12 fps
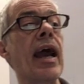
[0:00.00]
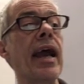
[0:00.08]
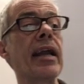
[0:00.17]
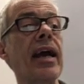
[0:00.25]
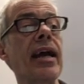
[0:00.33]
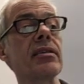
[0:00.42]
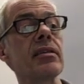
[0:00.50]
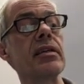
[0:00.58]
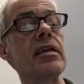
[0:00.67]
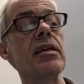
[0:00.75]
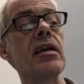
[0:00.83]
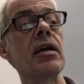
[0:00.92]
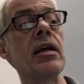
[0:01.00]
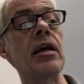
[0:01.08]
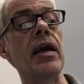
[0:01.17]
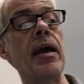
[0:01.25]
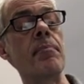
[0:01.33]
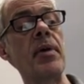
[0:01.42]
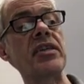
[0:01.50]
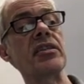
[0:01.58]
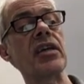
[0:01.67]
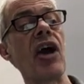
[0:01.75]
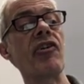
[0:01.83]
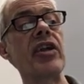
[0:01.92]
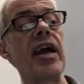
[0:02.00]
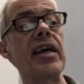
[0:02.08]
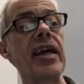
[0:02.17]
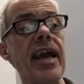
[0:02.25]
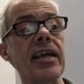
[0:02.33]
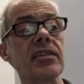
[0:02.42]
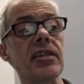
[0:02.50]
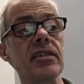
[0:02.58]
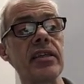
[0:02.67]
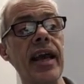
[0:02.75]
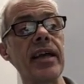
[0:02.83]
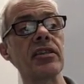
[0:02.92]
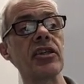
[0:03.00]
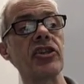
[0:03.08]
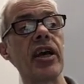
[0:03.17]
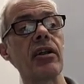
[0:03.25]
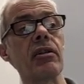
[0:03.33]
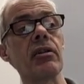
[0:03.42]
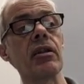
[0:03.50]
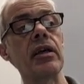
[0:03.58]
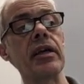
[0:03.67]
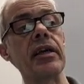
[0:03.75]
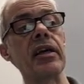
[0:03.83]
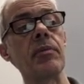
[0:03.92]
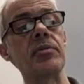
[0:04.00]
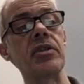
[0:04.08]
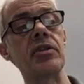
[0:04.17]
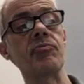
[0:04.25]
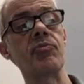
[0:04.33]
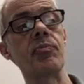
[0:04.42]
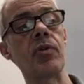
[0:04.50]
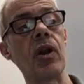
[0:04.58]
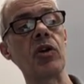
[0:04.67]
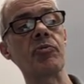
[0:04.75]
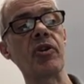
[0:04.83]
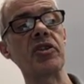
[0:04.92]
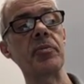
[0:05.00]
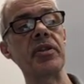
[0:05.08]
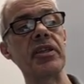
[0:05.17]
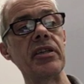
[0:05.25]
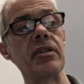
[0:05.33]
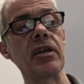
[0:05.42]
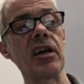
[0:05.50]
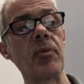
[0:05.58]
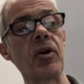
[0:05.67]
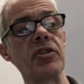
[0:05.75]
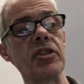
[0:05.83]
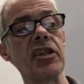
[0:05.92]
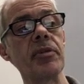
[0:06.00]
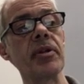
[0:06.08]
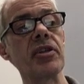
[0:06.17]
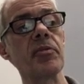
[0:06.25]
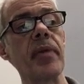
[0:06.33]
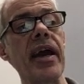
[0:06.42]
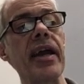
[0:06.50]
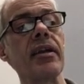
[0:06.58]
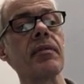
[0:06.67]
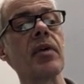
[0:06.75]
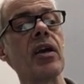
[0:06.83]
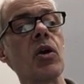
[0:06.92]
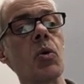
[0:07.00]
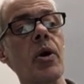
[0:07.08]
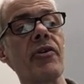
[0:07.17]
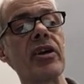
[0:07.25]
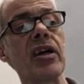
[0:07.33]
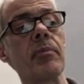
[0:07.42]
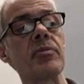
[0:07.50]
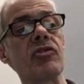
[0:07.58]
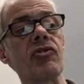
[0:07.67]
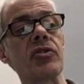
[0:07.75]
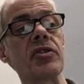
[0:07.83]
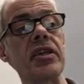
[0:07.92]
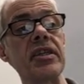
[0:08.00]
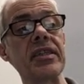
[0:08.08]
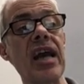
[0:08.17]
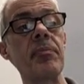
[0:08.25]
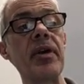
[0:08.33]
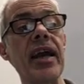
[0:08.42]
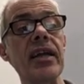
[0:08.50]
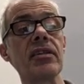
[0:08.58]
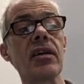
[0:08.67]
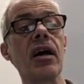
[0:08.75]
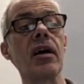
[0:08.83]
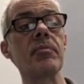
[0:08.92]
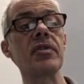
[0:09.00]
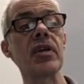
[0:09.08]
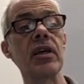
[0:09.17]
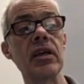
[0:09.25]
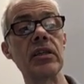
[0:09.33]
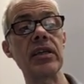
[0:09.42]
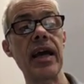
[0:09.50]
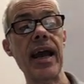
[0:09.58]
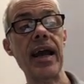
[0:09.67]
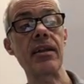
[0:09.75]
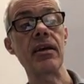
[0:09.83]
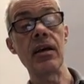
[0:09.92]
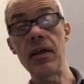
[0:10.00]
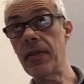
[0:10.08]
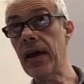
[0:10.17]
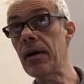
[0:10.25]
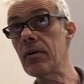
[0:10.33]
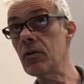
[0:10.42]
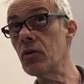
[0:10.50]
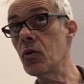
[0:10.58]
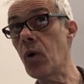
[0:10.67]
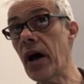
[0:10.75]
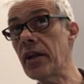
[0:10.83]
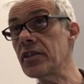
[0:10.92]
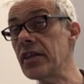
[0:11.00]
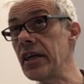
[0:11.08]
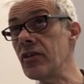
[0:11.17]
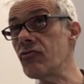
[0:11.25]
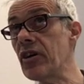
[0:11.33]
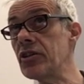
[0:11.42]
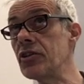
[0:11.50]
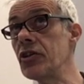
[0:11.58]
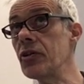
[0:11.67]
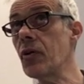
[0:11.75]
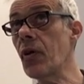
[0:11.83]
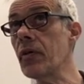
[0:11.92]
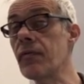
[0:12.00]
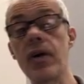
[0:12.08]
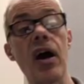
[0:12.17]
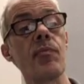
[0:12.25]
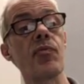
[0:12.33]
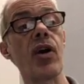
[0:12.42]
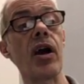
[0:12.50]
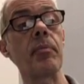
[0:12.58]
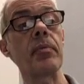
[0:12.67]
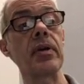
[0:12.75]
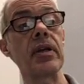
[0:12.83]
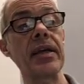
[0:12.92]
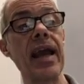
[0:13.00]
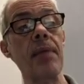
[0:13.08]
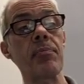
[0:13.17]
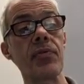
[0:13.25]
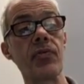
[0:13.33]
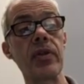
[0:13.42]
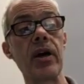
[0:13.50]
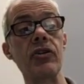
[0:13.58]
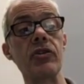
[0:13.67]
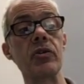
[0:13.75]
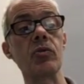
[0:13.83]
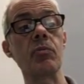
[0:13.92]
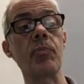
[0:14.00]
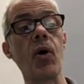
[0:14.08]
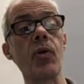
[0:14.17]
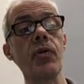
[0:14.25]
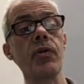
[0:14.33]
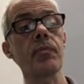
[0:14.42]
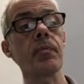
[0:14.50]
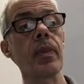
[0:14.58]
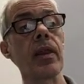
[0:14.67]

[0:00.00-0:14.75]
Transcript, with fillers: And as the messenger RNA exits the exit channel, it comes into close proximity to the carboxy terminal domain, where it comes across these capping enzymes to add that guanosine residue on the 5' cap through that unusual bond.